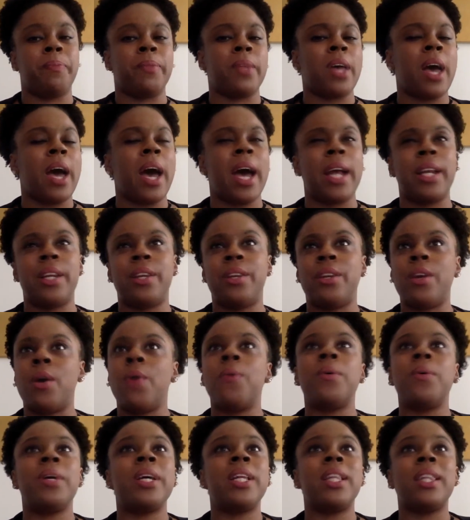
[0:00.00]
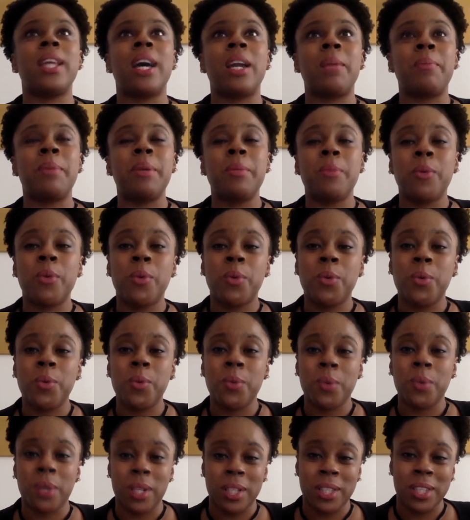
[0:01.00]
I don't get a lot of people
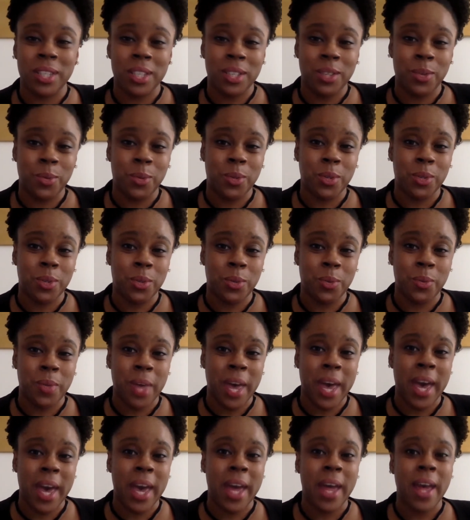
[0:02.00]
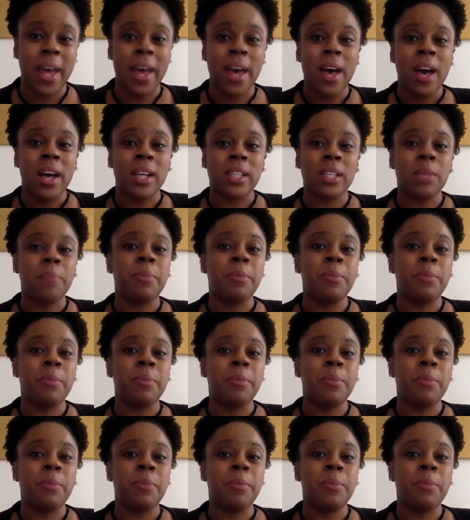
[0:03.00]
who continue to do that. Some